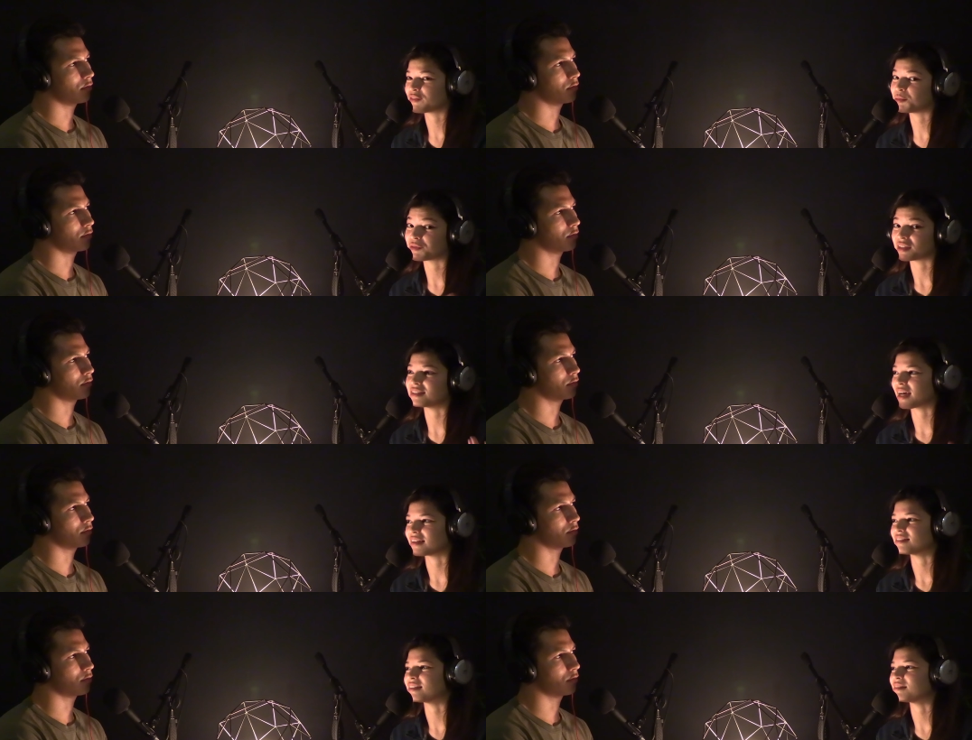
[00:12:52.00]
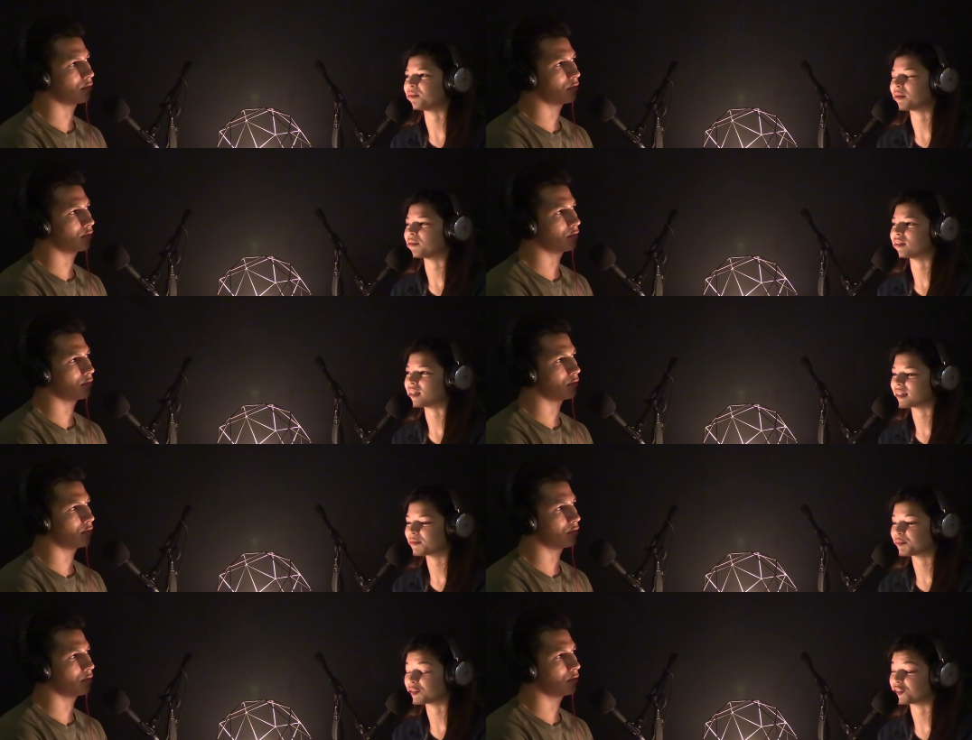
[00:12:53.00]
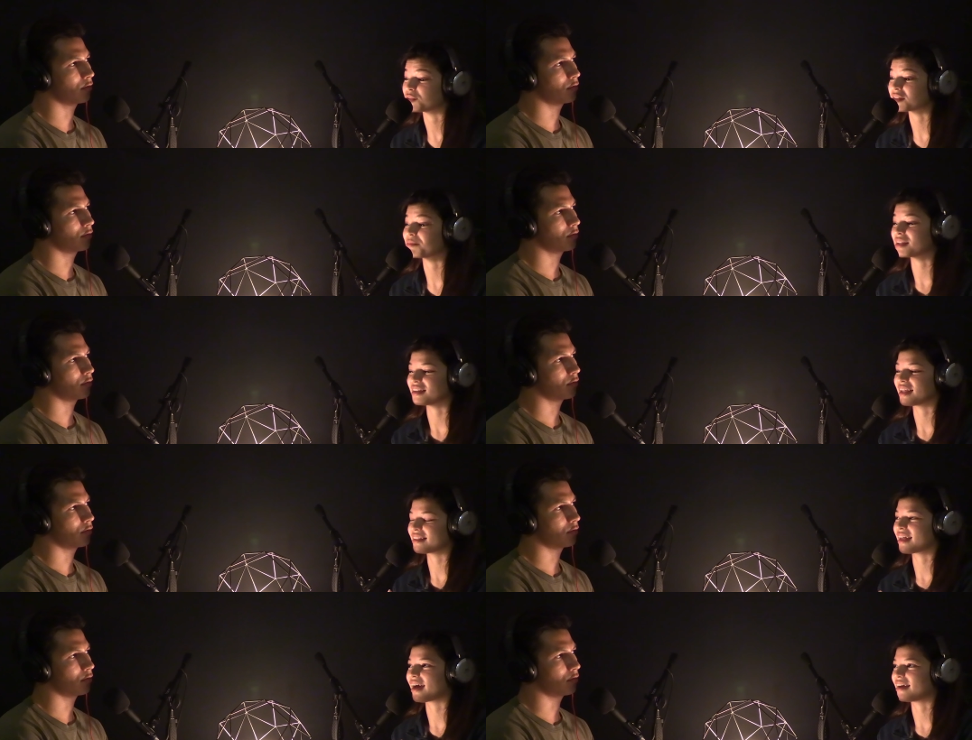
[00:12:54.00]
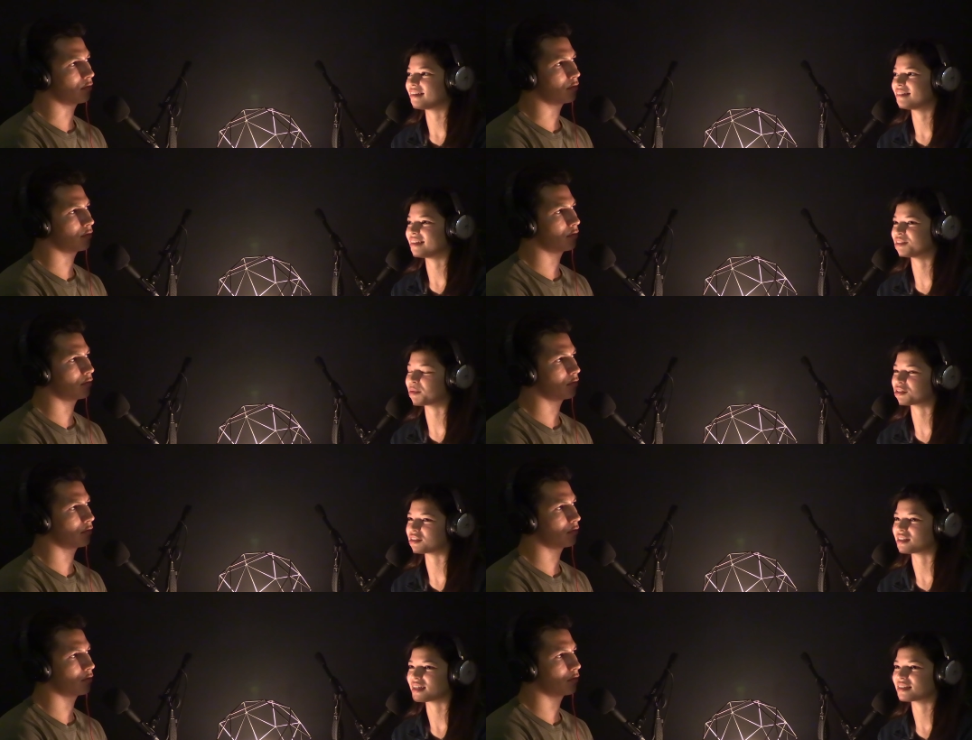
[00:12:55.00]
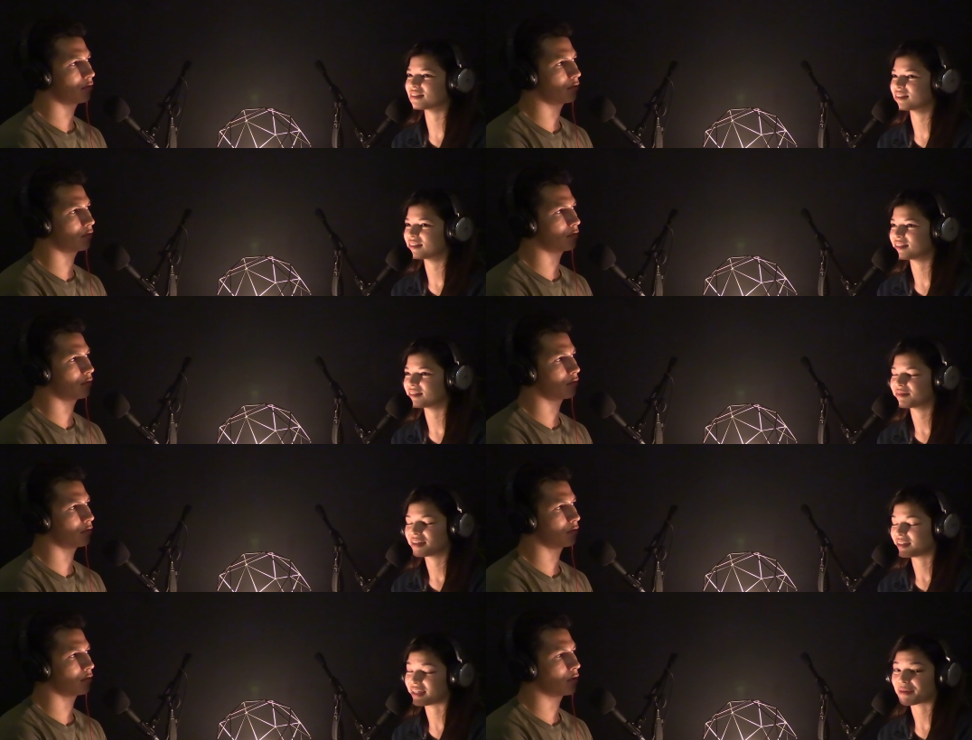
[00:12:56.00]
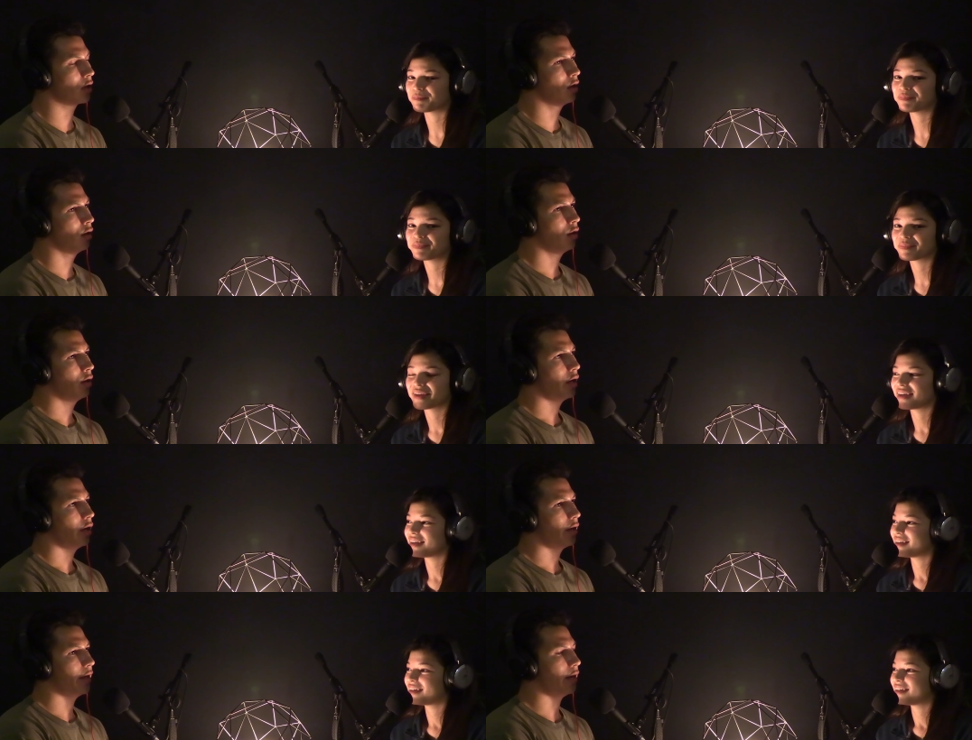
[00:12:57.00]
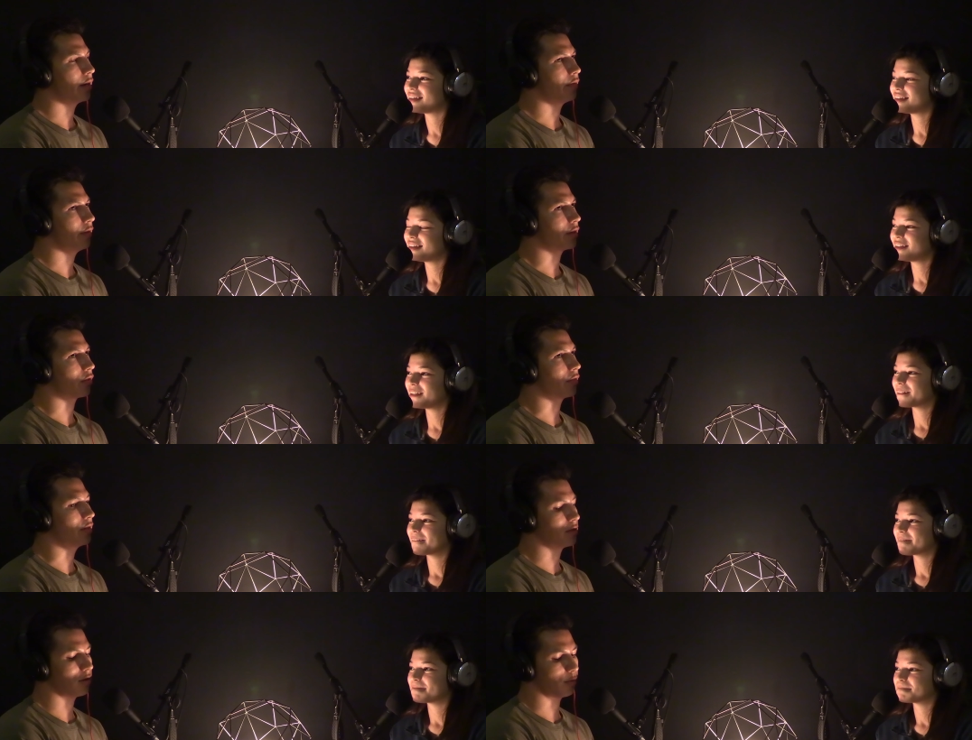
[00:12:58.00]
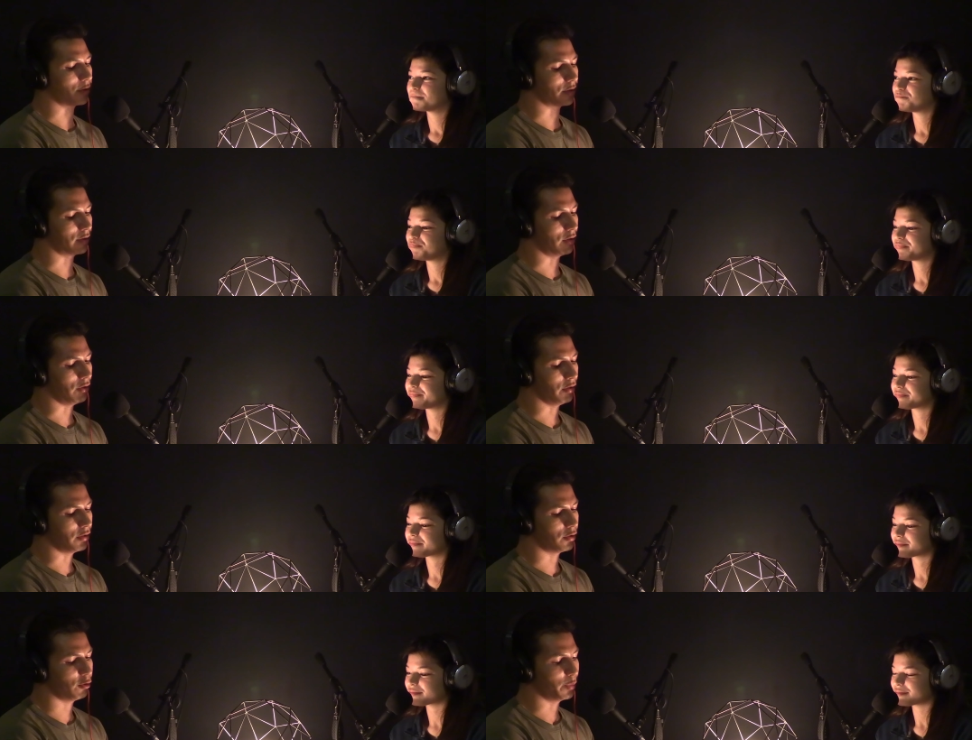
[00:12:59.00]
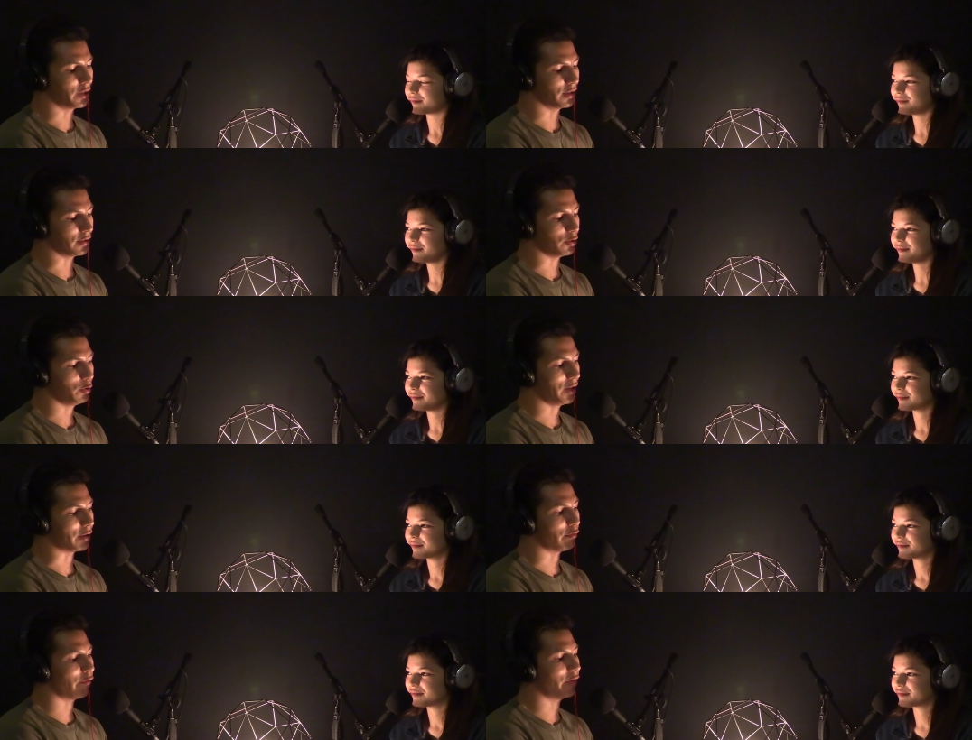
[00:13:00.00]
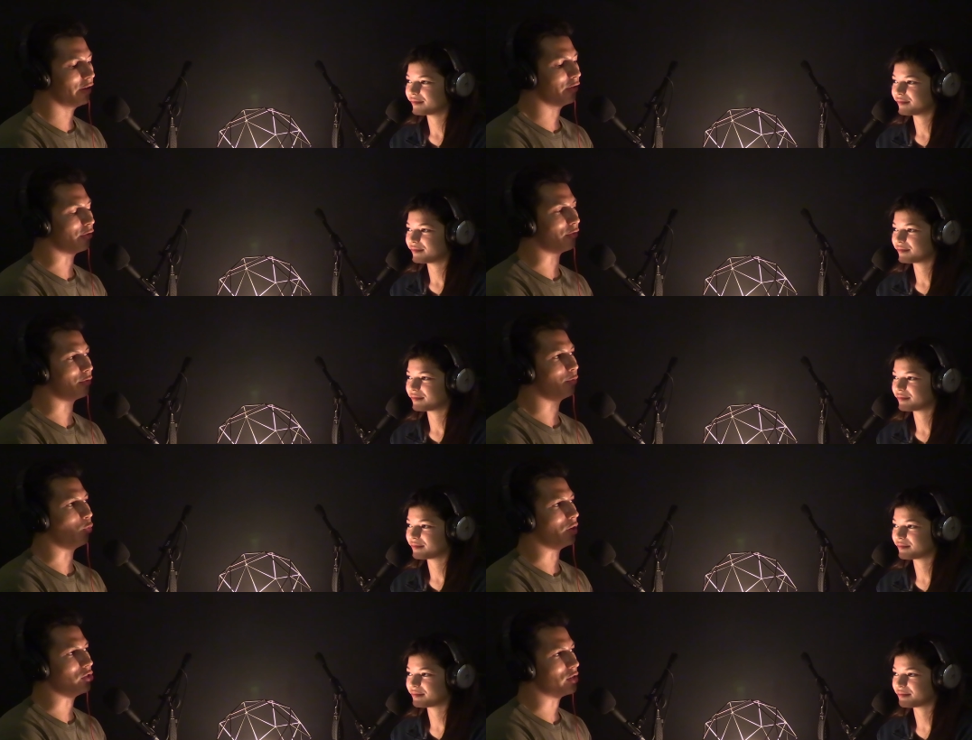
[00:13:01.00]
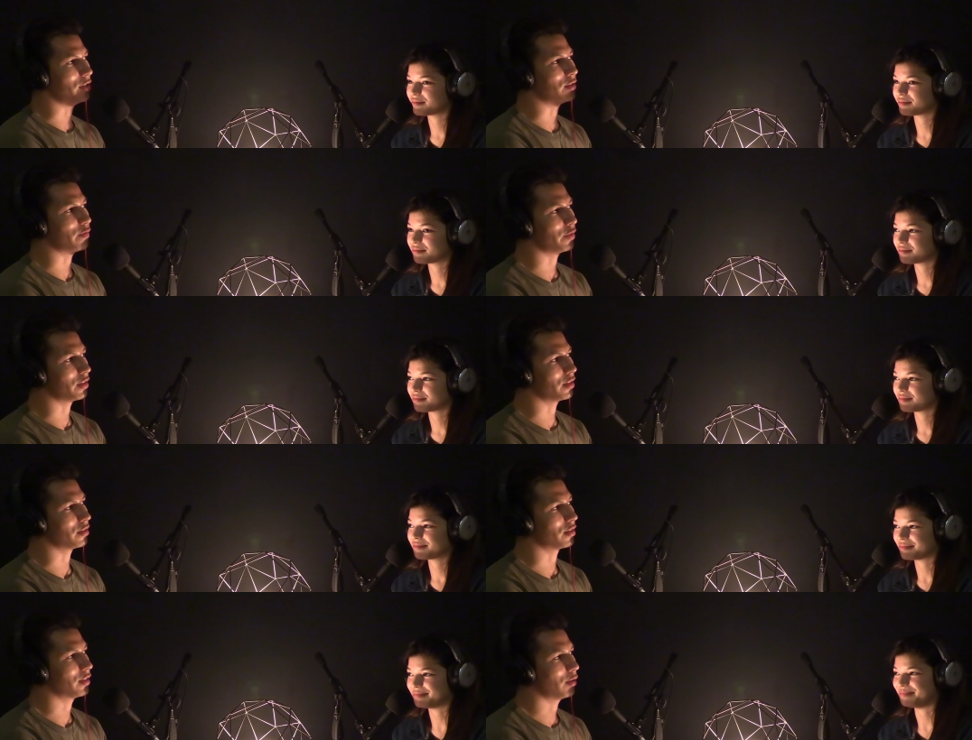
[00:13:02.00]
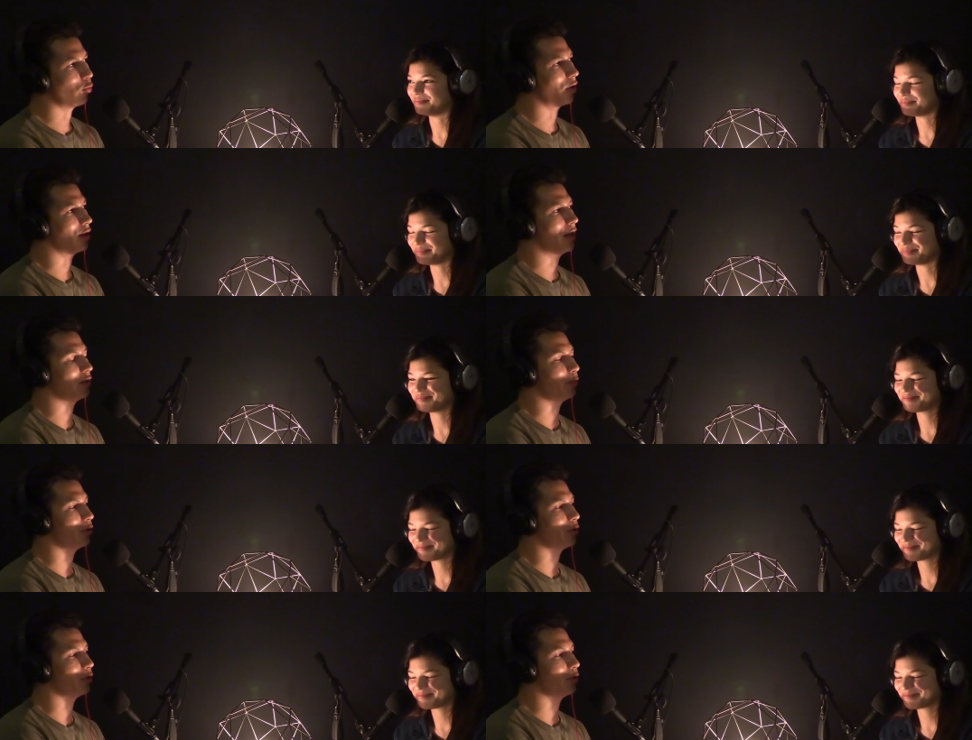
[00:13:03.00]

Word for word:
Speaker 1: you have to be really talented to be able to like produce something like that mm-hmm. especially like mm-hmm. yeah
Speaker 2: yeah and i feel like this song was good too because you like feel what she's feeling mm where hmm. as